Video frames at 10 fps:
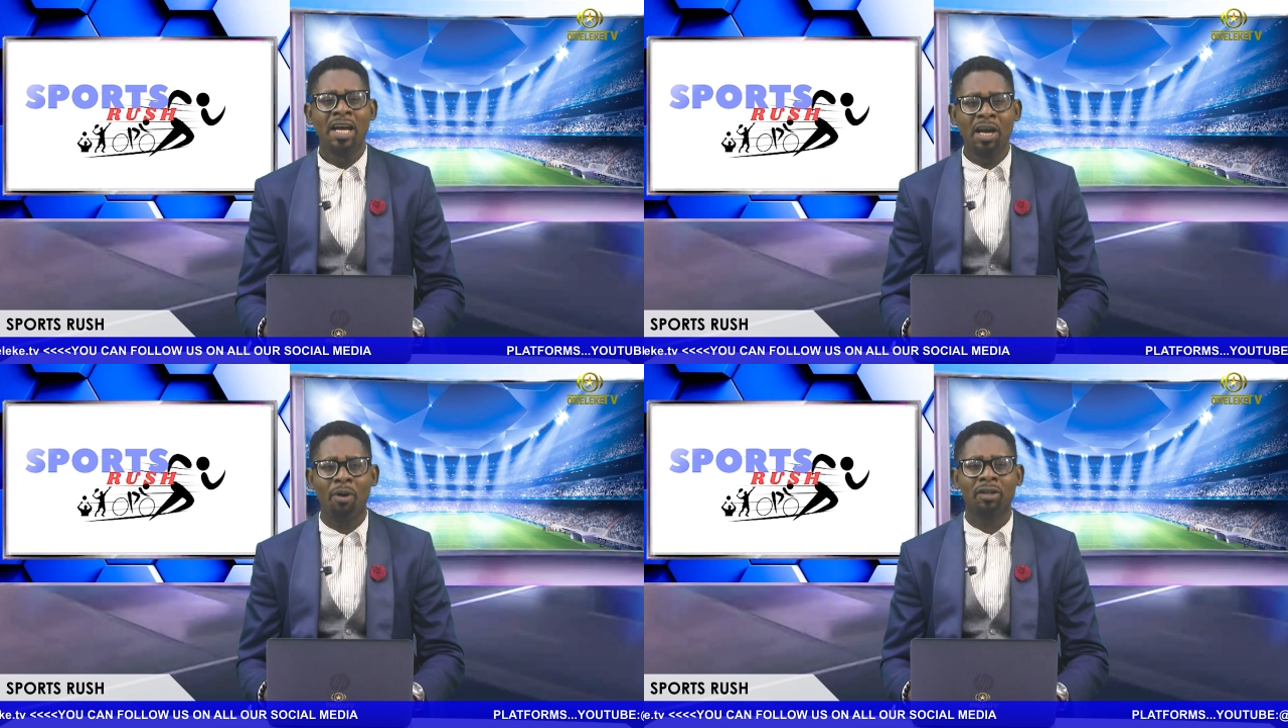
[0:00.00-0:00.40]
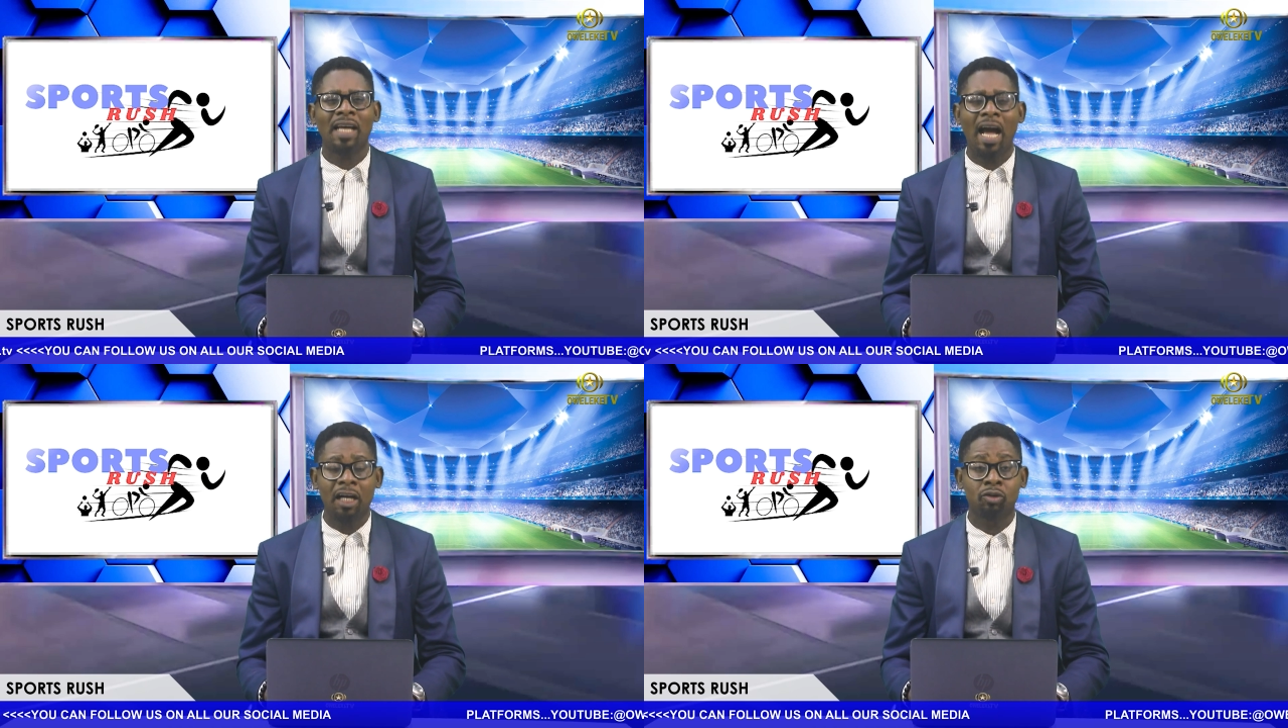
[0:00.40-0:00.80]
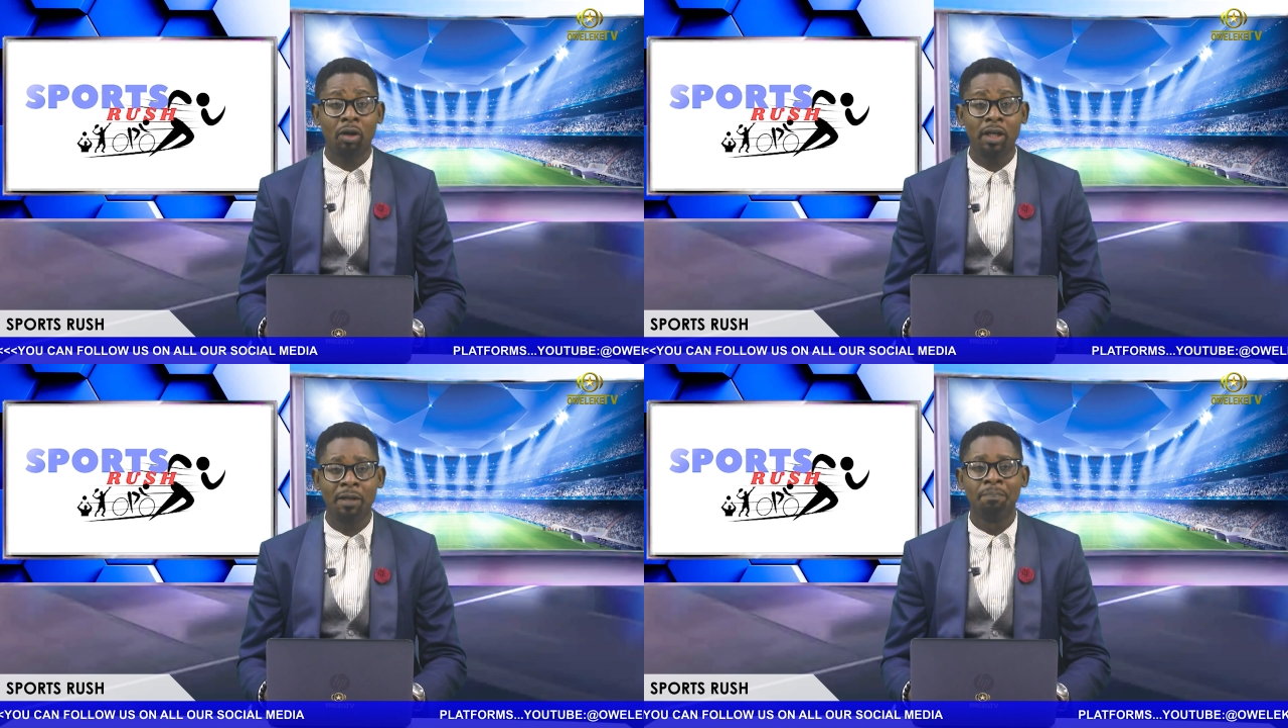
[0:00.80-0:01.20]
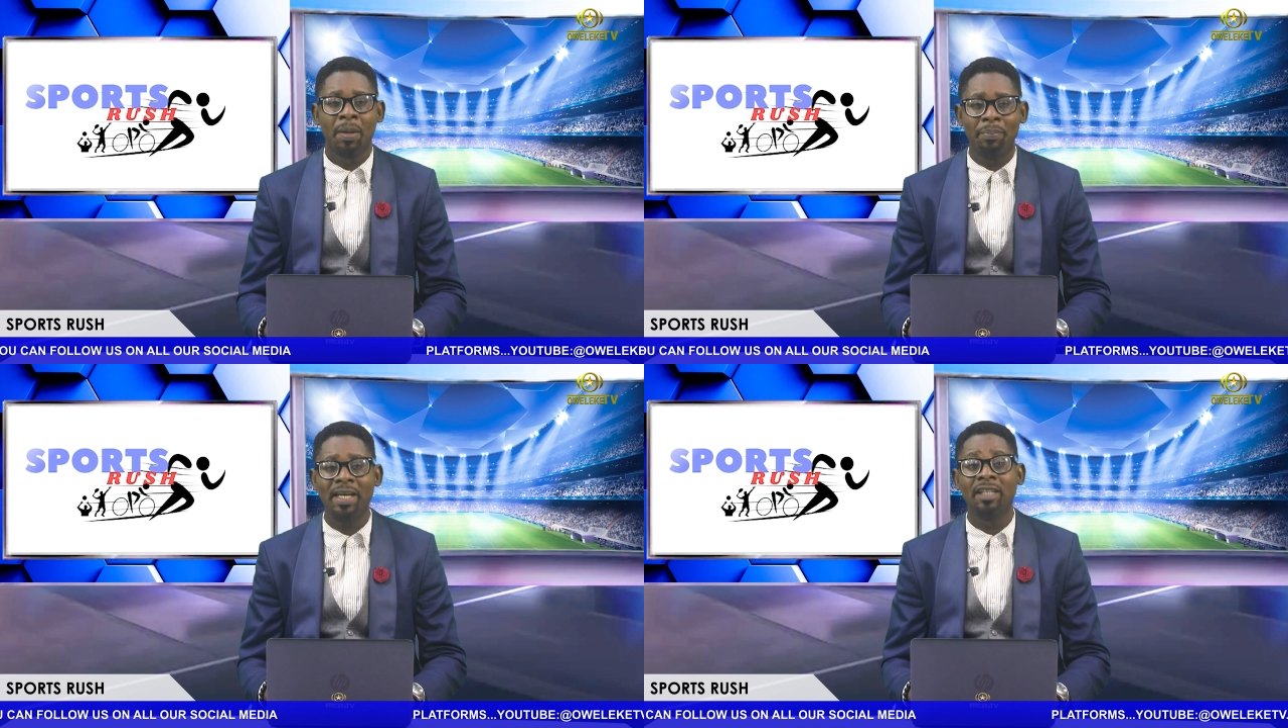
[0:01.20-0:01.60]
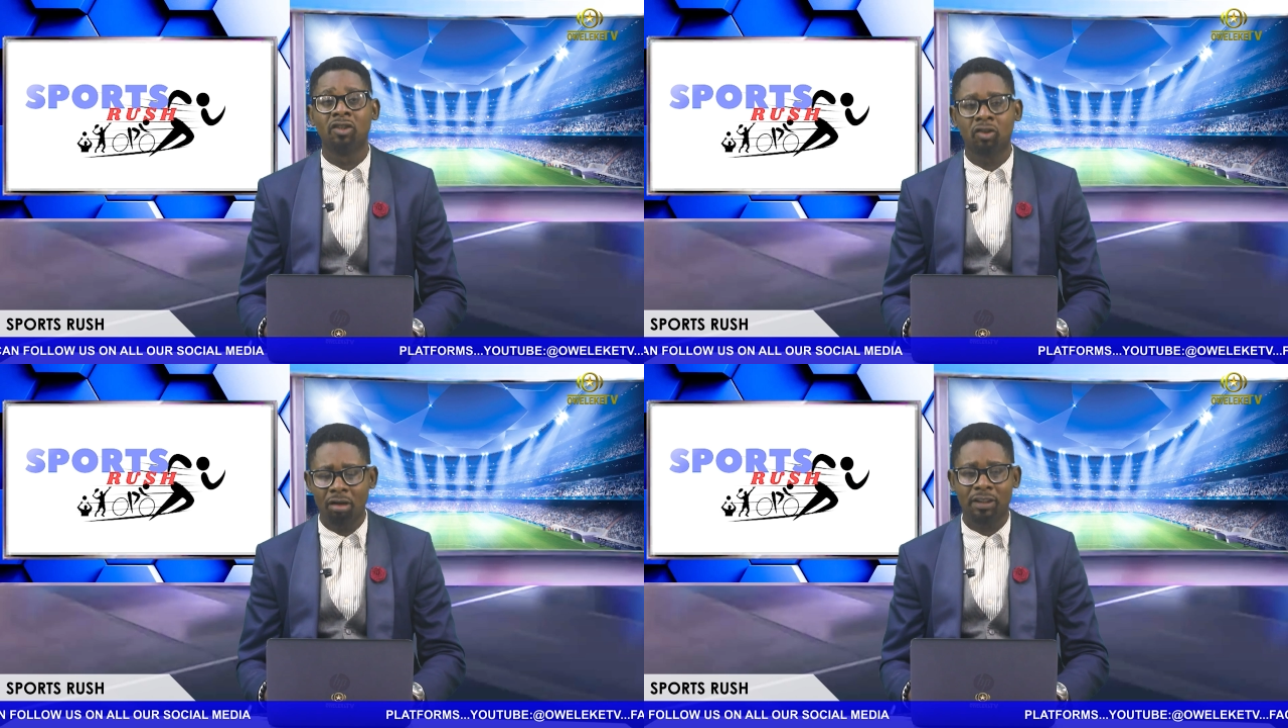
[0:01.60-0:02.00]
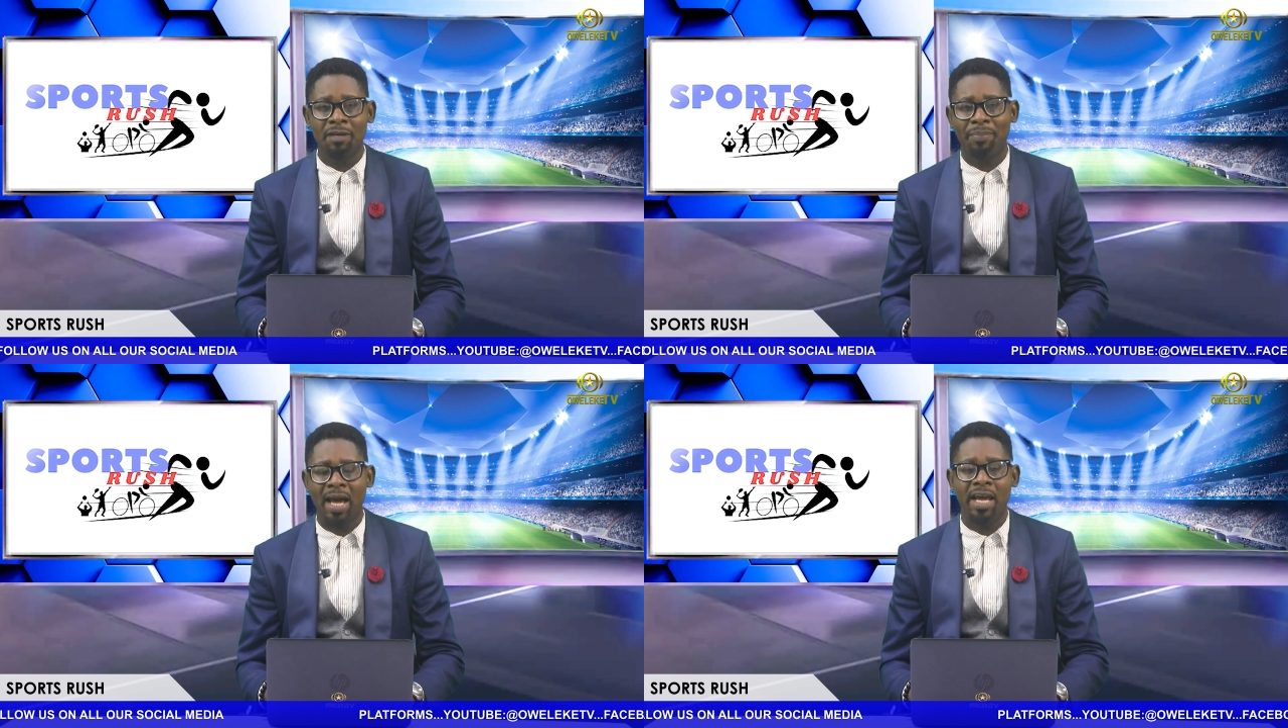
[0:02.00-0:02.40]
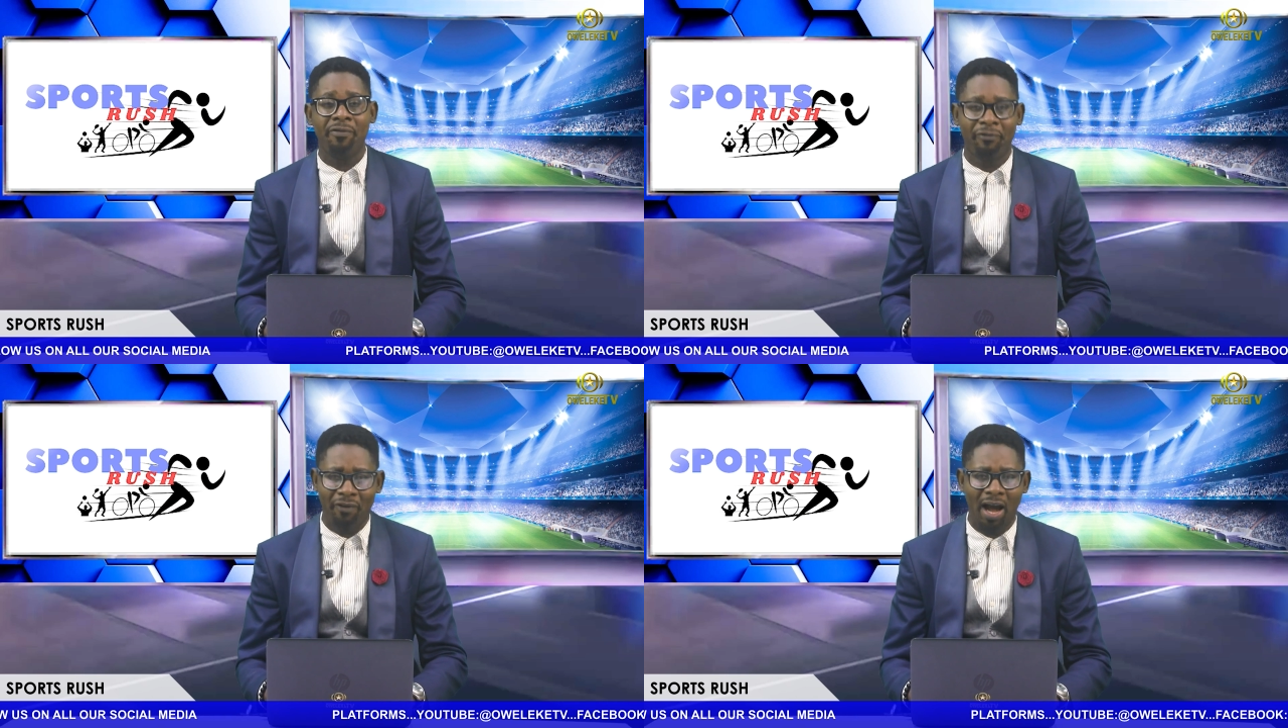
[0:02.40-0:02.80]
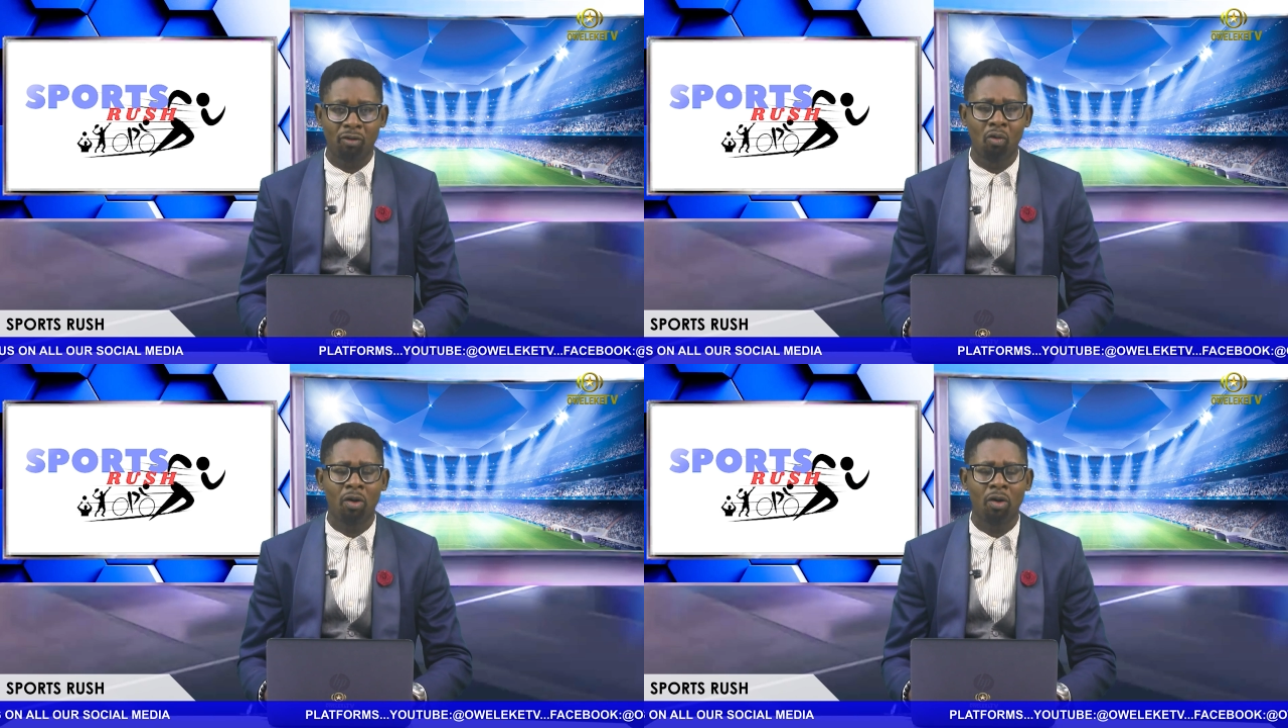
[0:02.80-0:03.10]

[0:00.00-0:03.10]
He was actually being insulted by a fan who